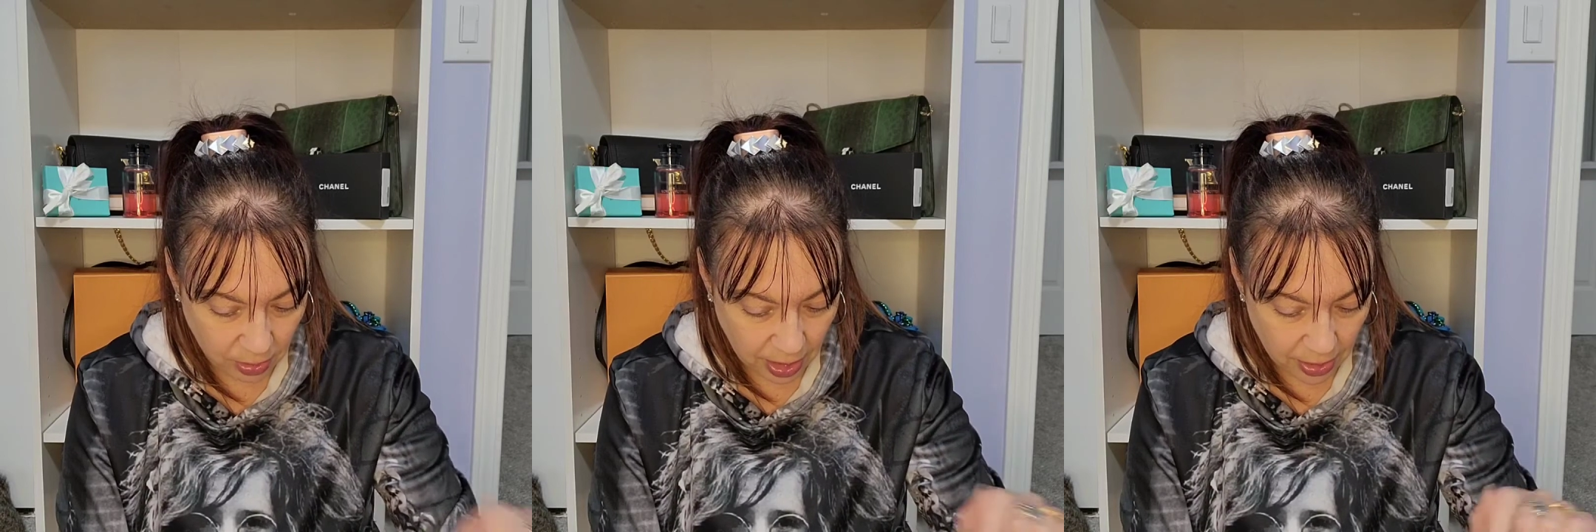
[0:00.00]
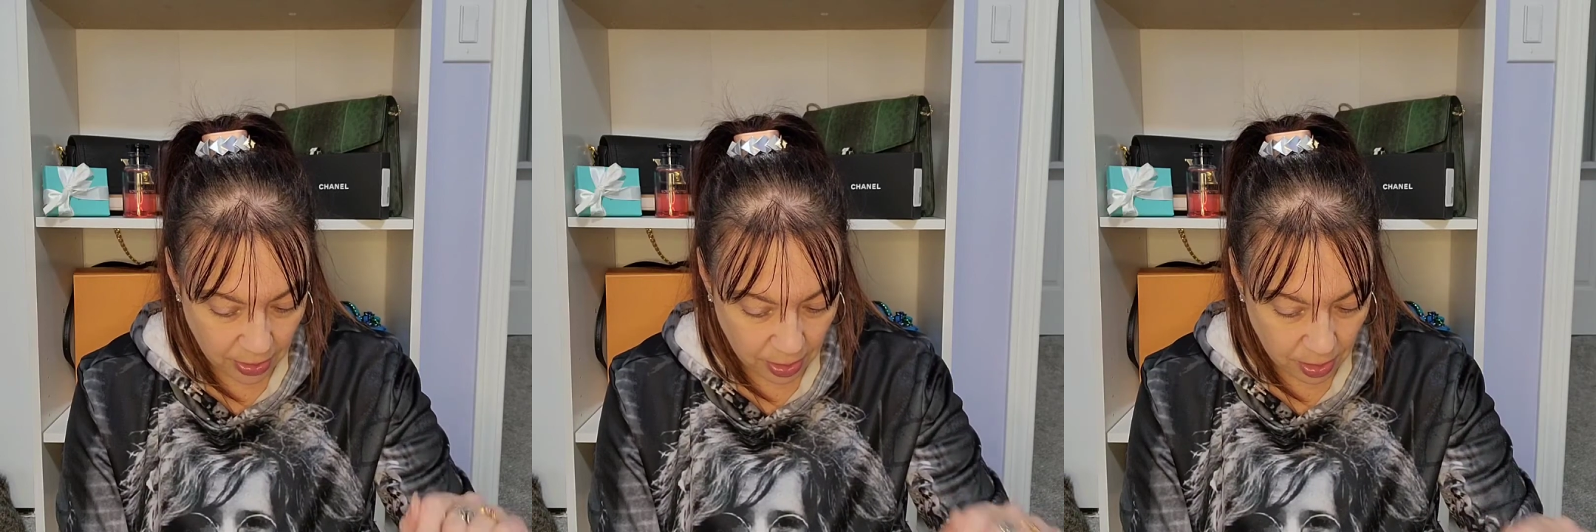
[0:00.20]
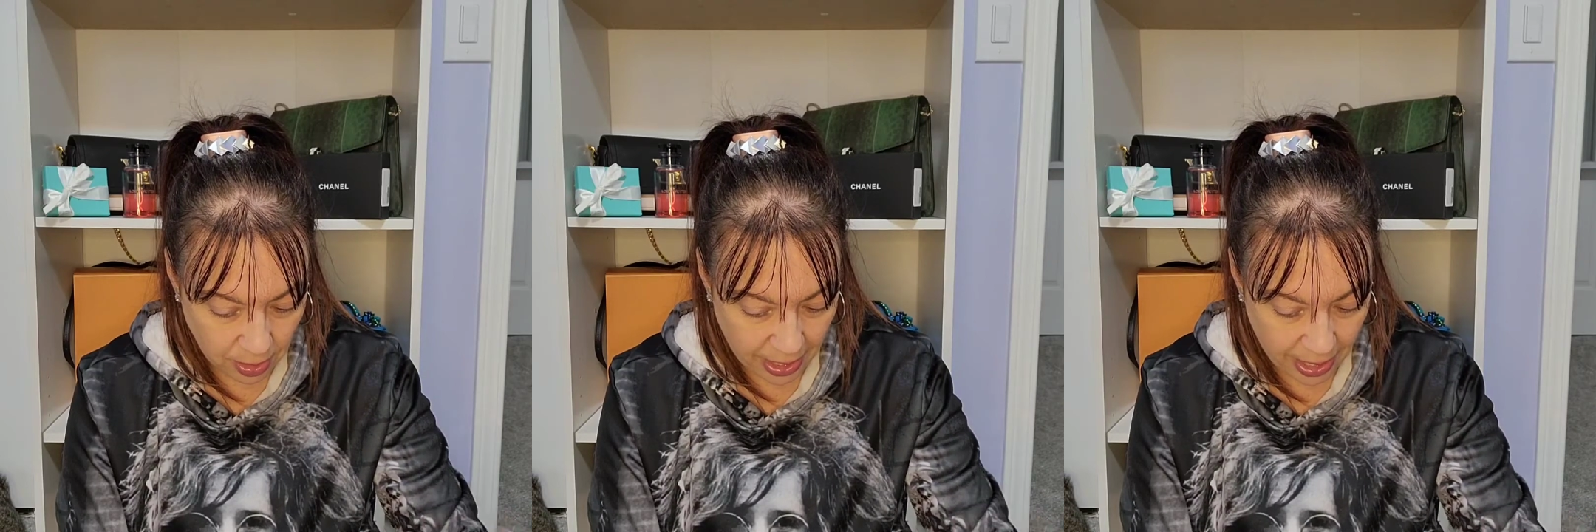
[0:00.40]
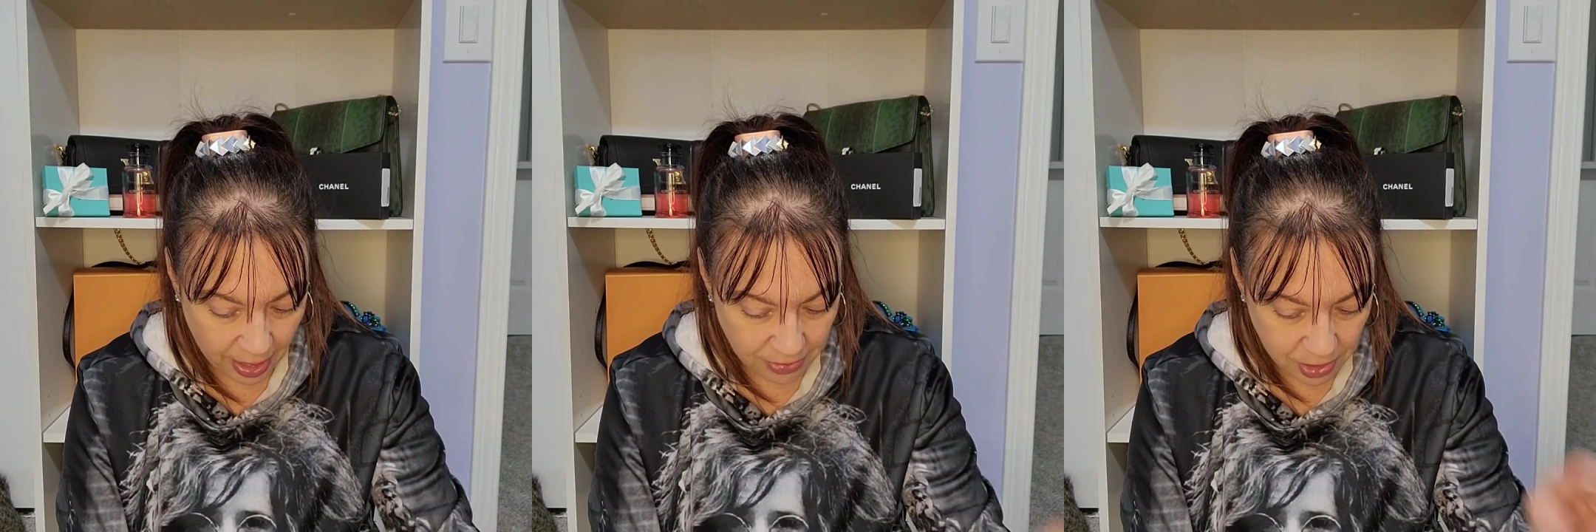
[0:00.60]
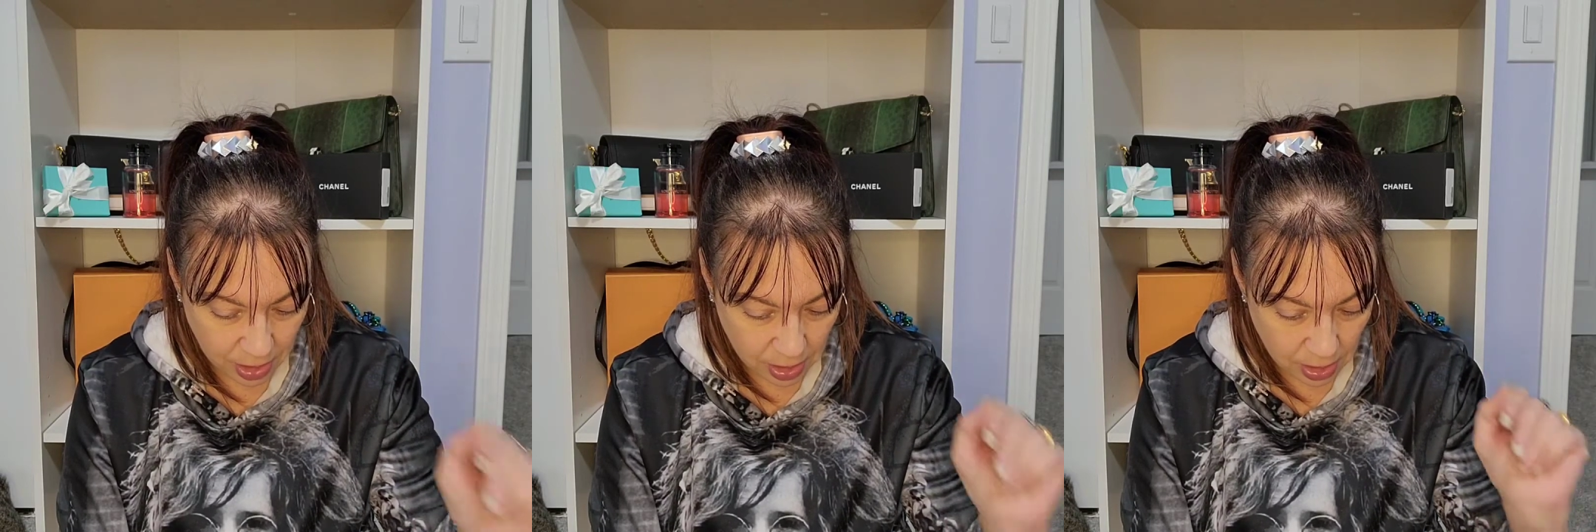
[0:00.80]
leather,
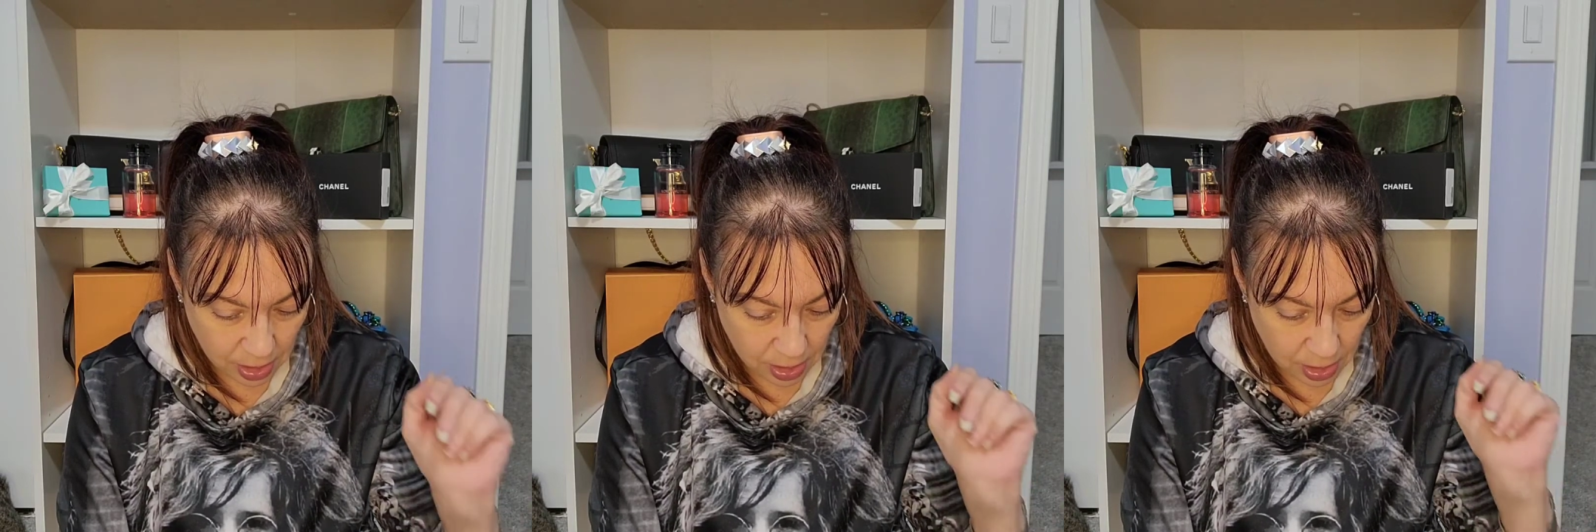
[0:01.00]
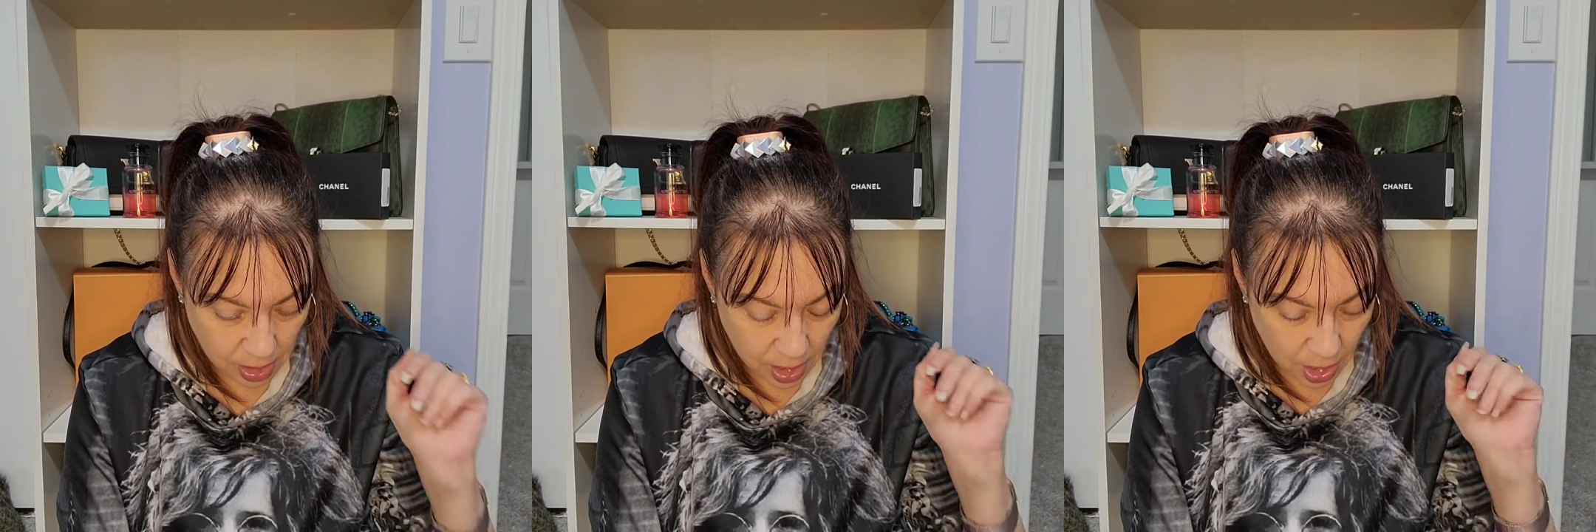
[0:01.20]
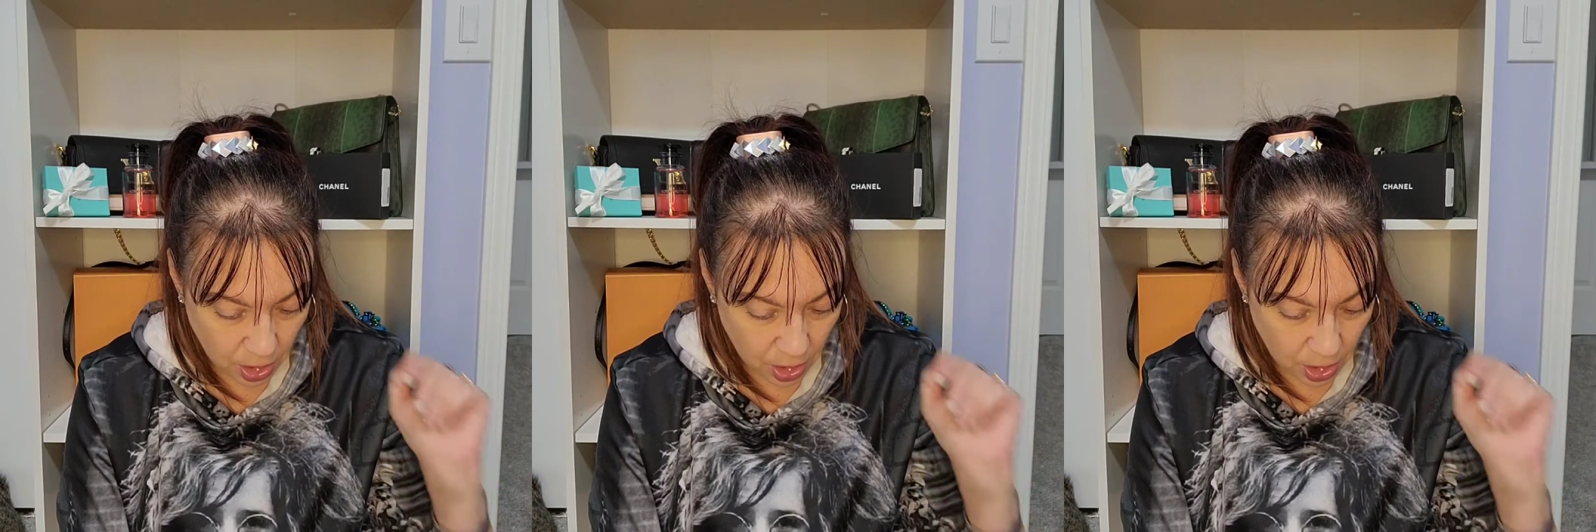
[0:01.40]
calfskin,